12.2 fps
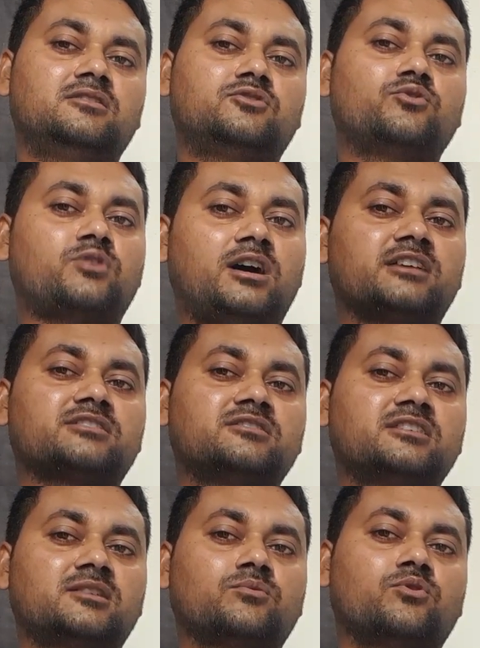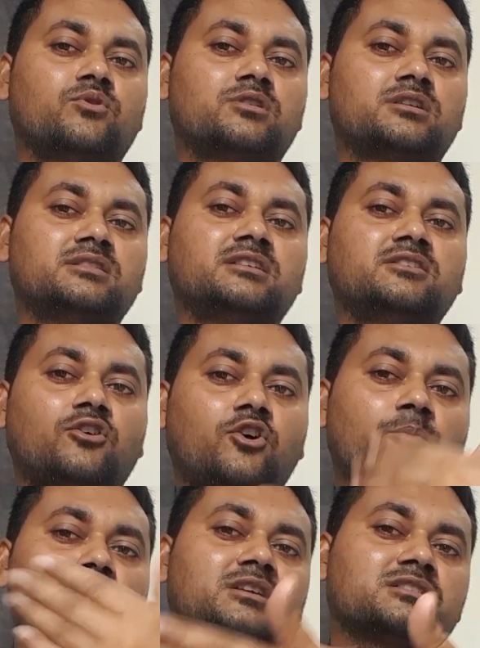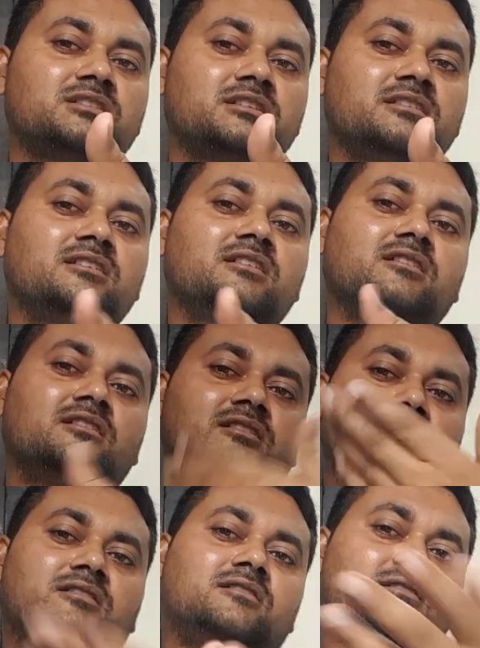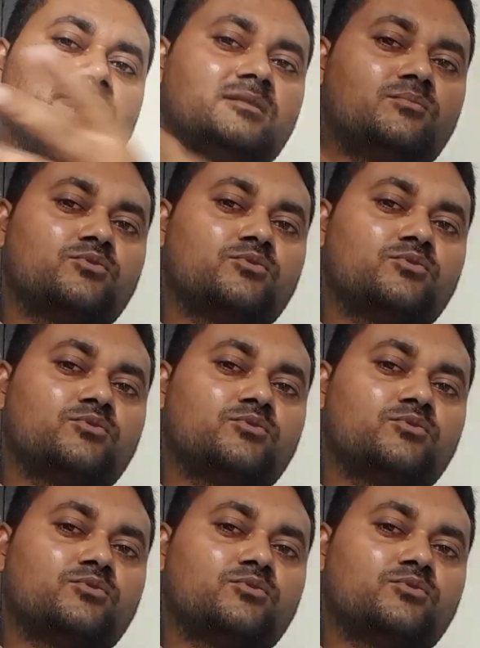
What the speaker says: to cast their vote, then obviously the